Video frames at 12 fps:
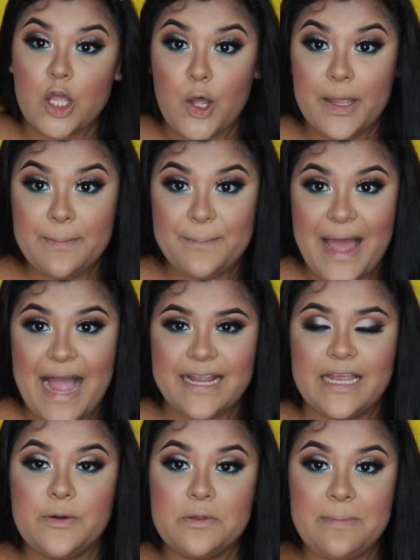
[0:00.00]
Going
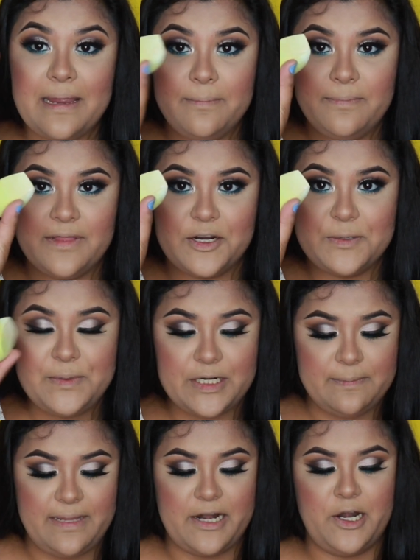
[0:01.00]
back in with my little
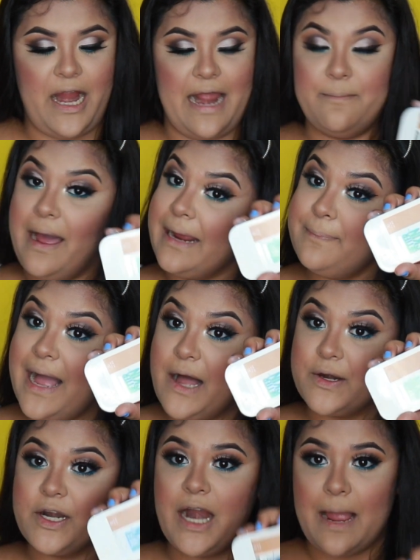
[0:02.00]
beauty blender and my
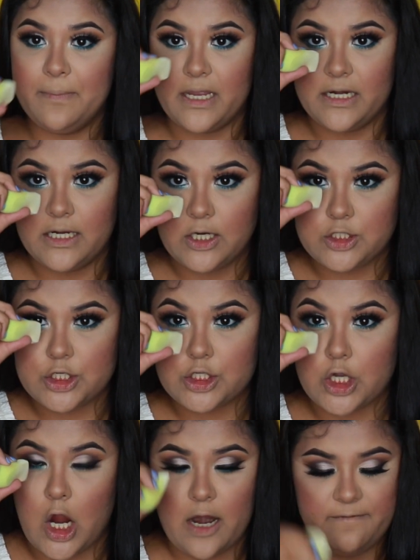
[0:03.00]
powder, I'm gonna
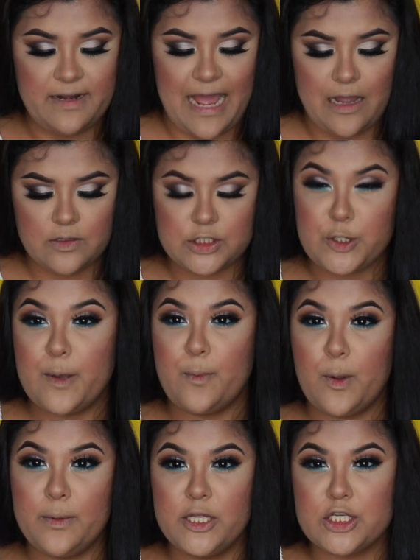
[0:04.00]
just carve it out so it
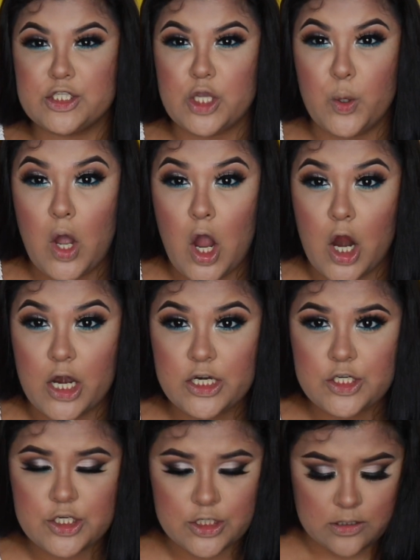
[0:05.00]
won't look so
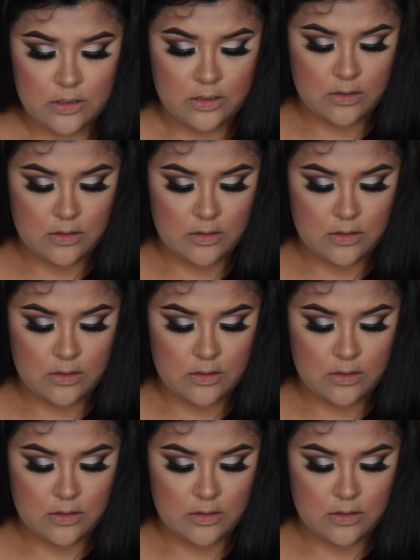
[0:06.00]
harsh.